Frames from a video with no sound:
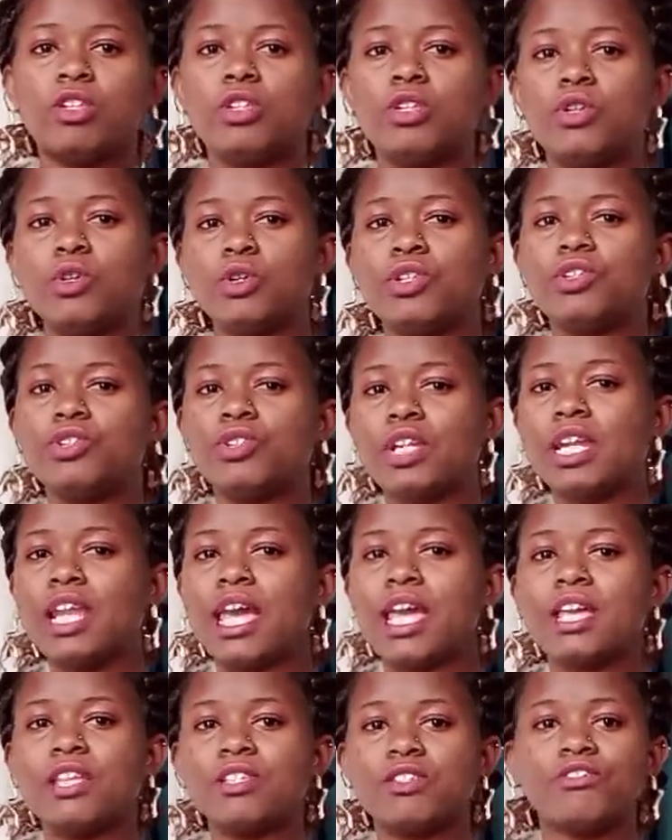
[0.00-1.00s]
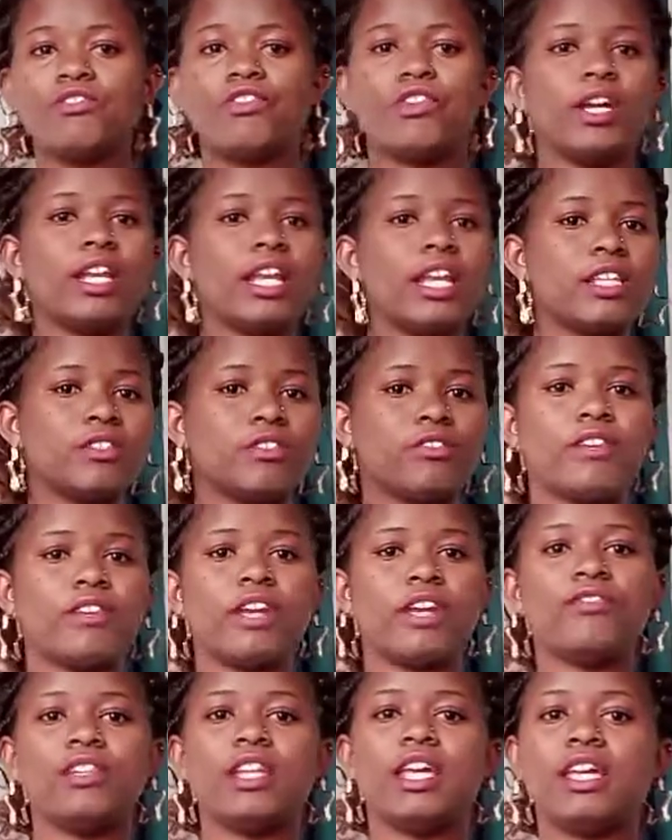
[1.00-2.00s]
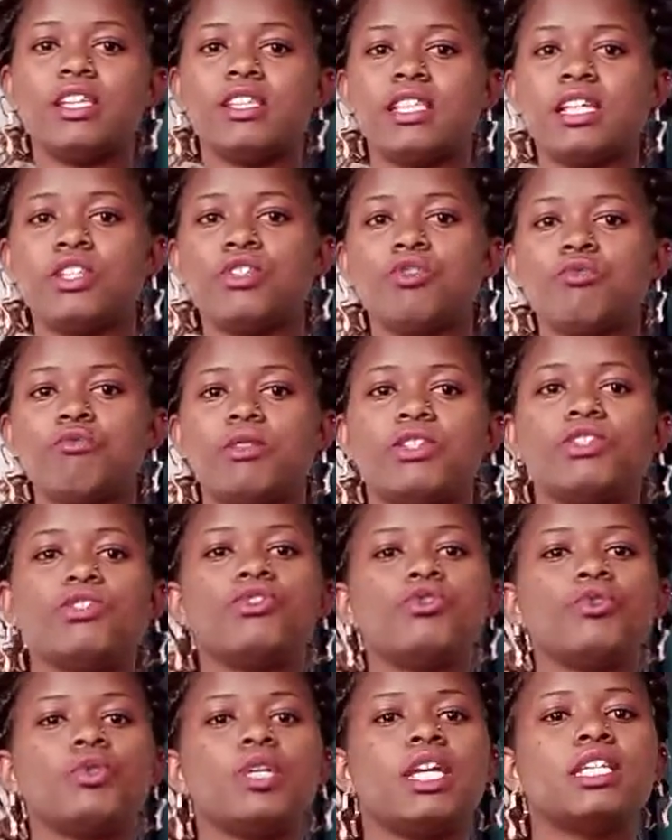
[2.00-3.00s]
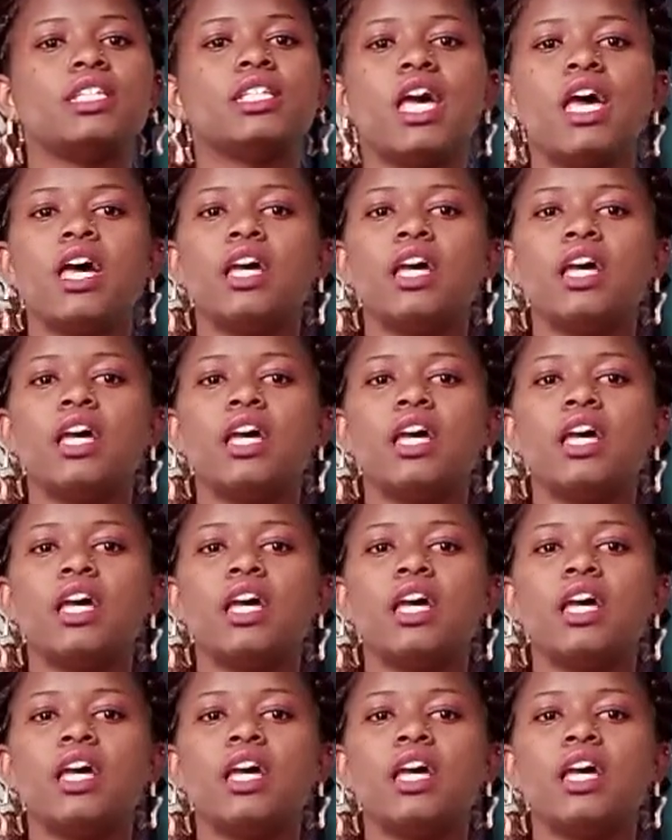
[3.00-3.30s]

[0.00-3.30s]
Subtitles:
your 3 days or 4 days or 5 days that you menstruate.